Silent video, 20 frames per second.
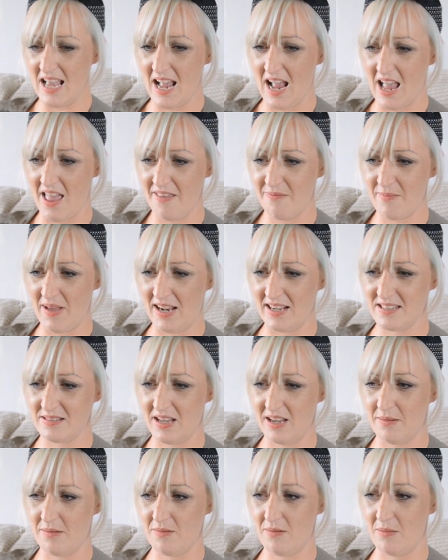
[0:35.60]
And as
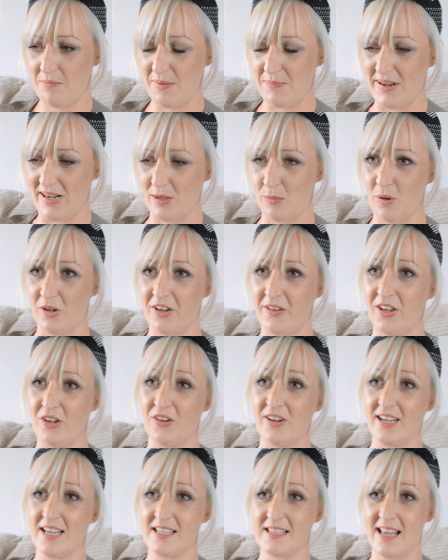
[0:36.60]
my middle one and the
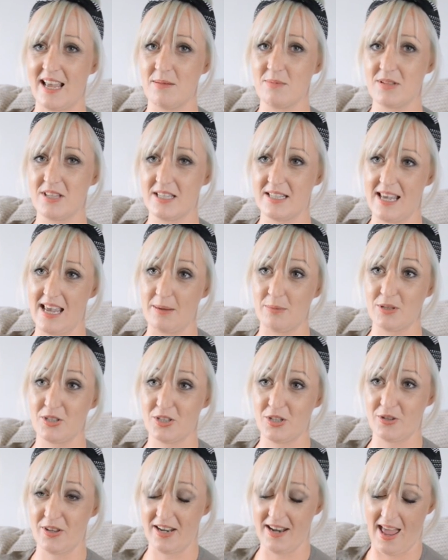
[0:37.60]
youngest came to the table
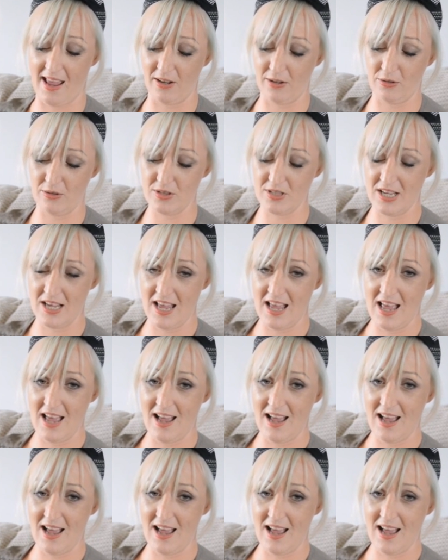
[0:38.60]
to do their nails.